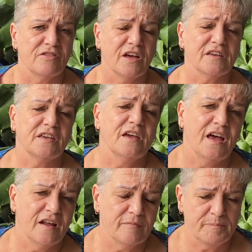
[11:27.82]
that get
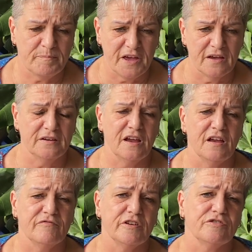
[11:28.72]
out of bed
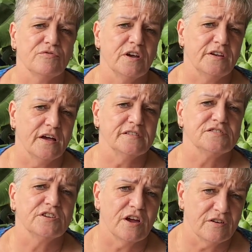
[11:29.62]
every 3 days
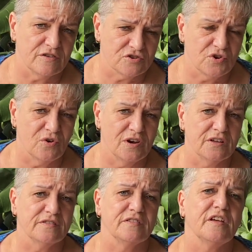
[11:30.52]
to go to the
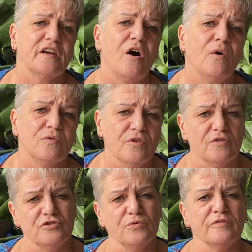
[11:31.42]
toilet, that they hold
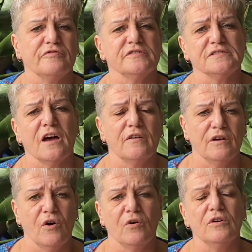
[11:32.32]
on to it for so
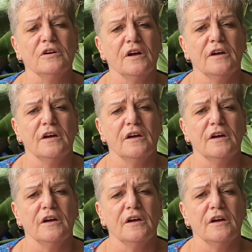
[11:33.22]
long